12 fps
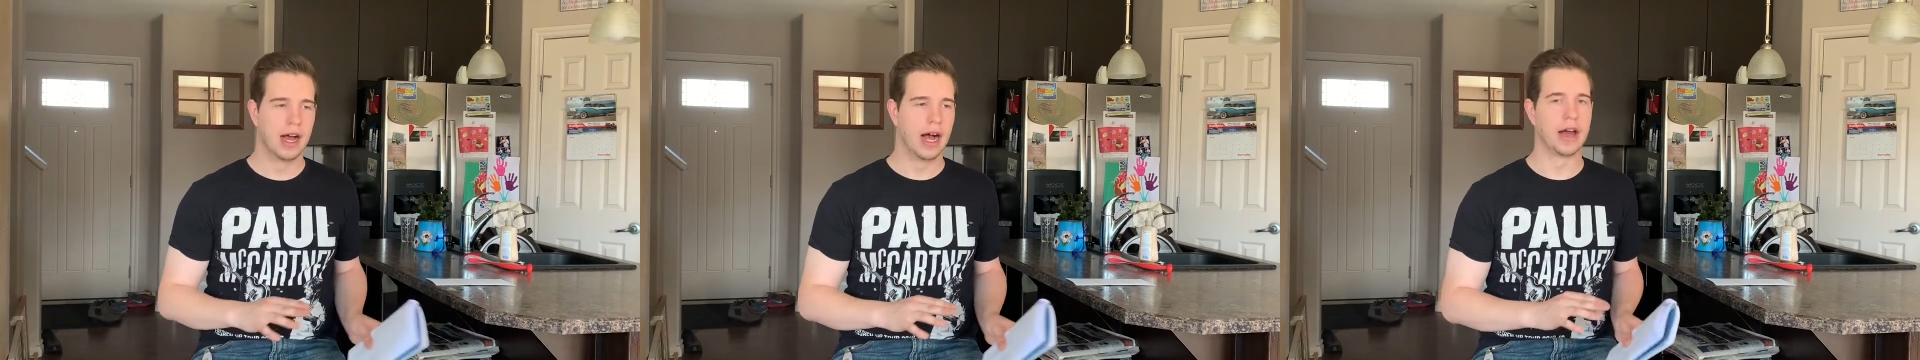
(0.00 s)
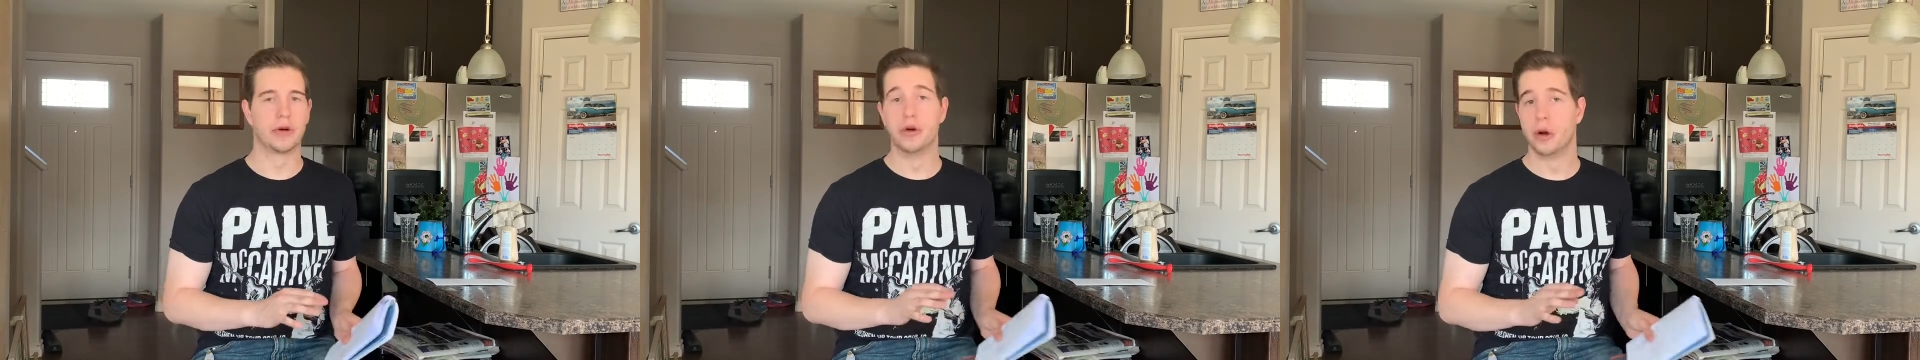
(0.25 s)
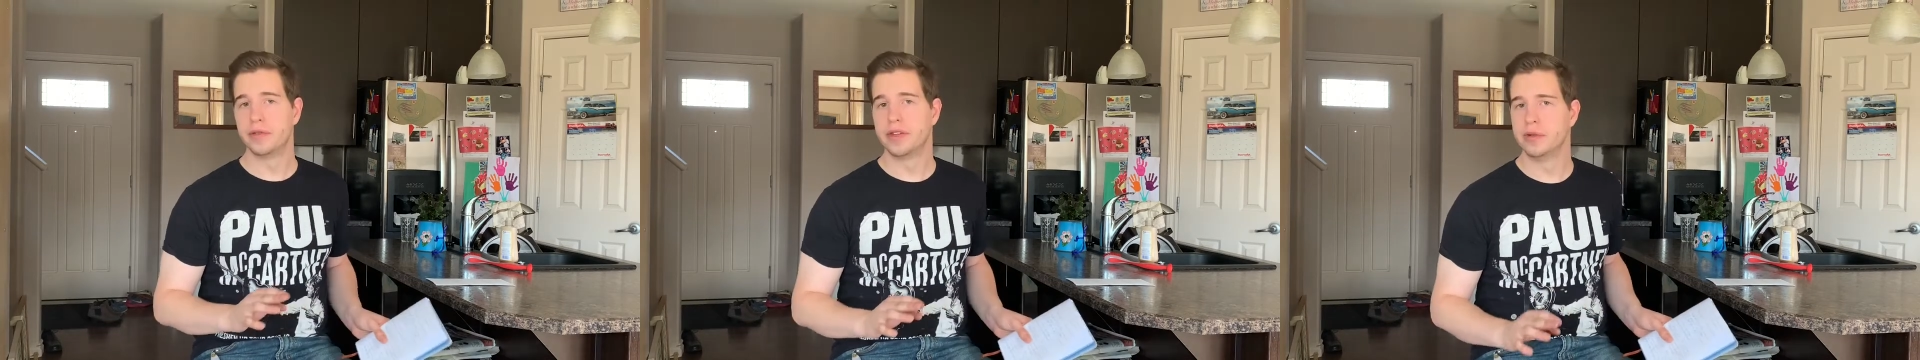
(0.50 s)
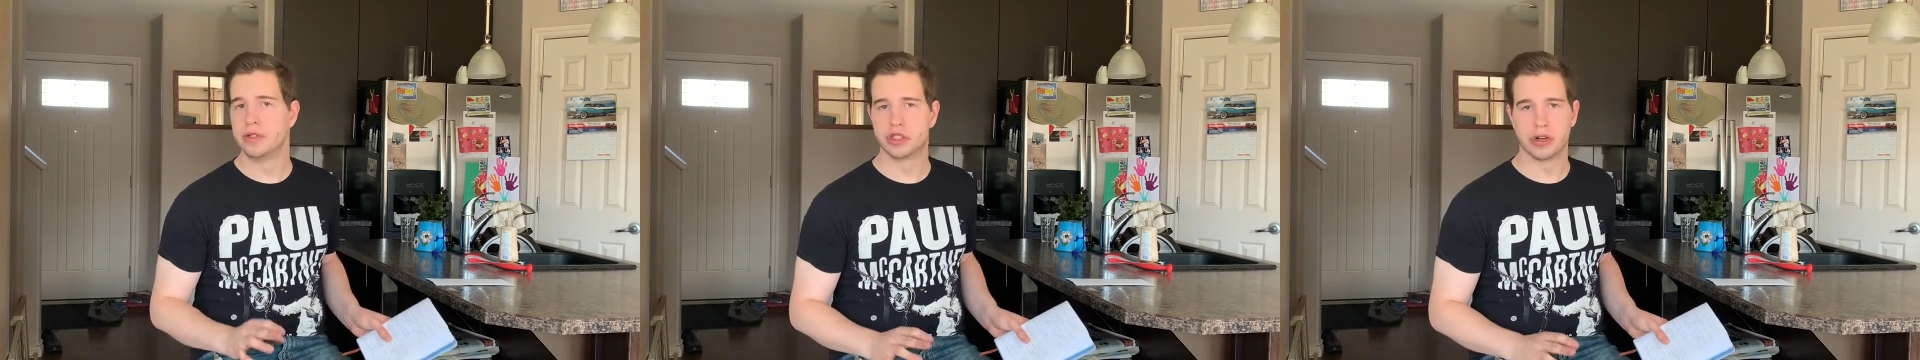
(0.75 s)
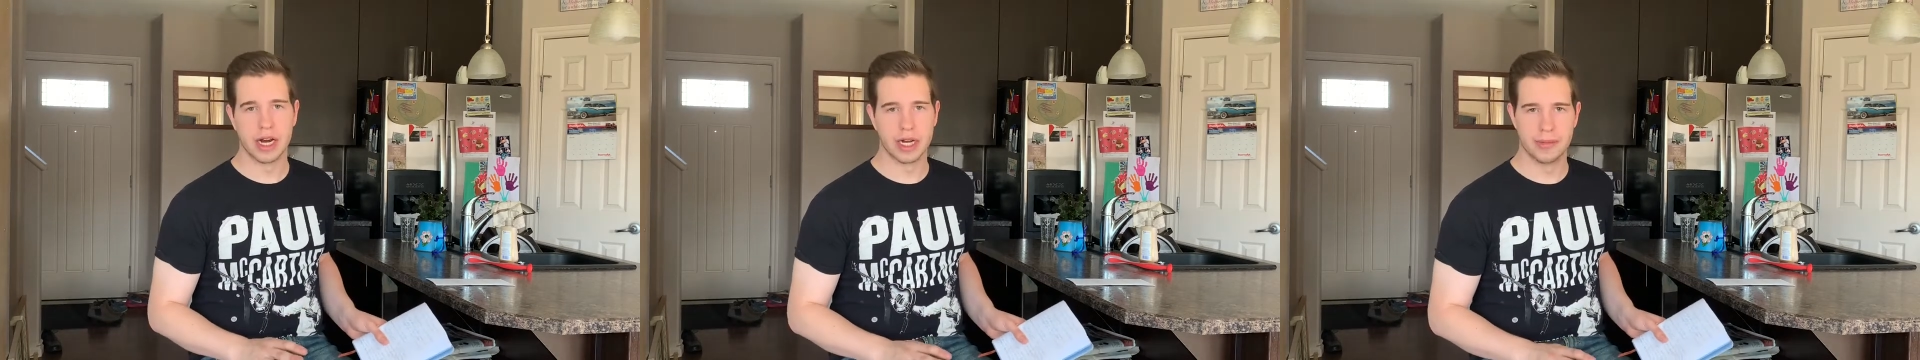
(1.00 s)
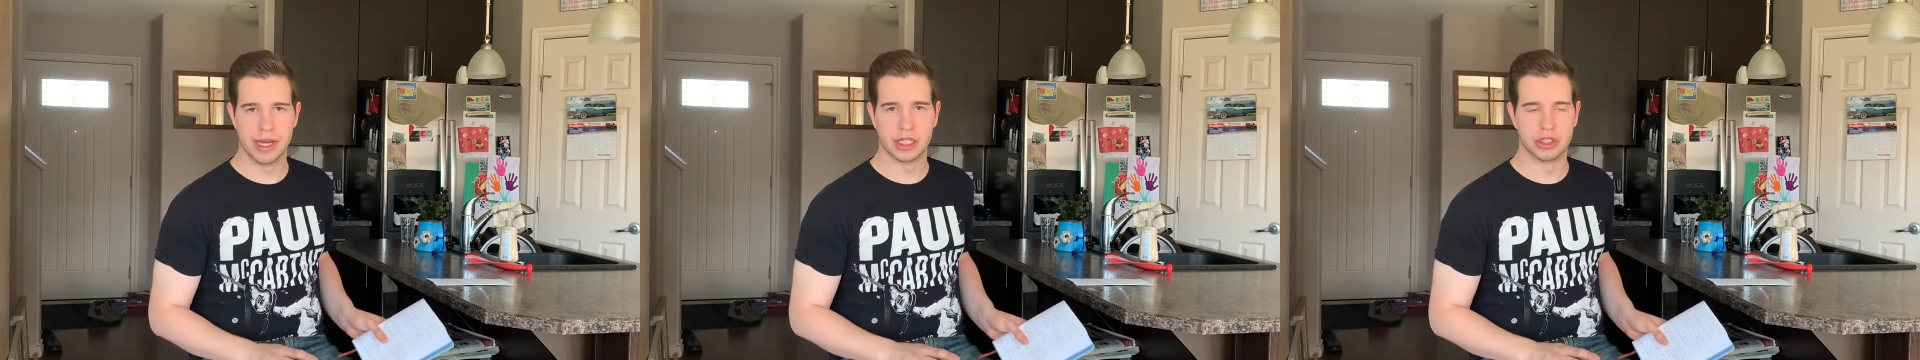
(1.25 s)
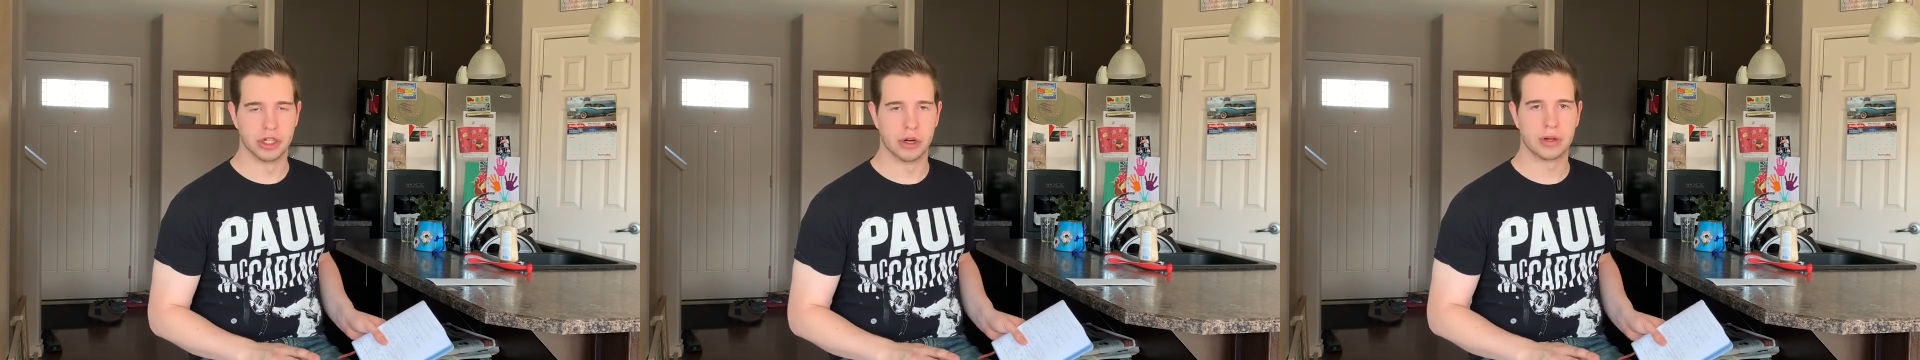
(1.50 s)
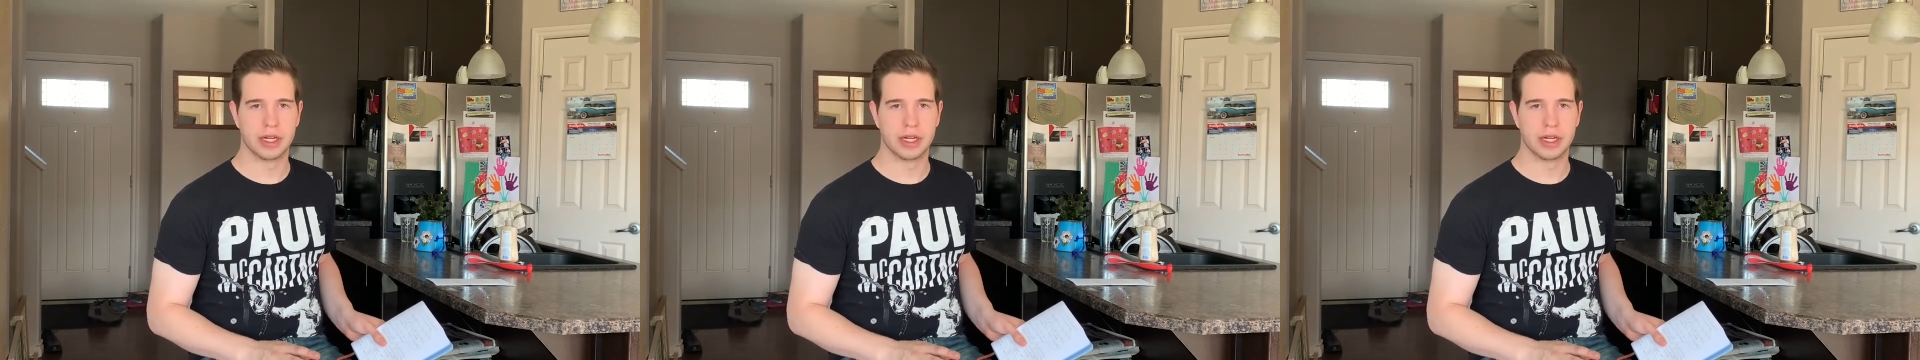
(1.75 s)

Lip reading: I don't know if he was trying to make a joke,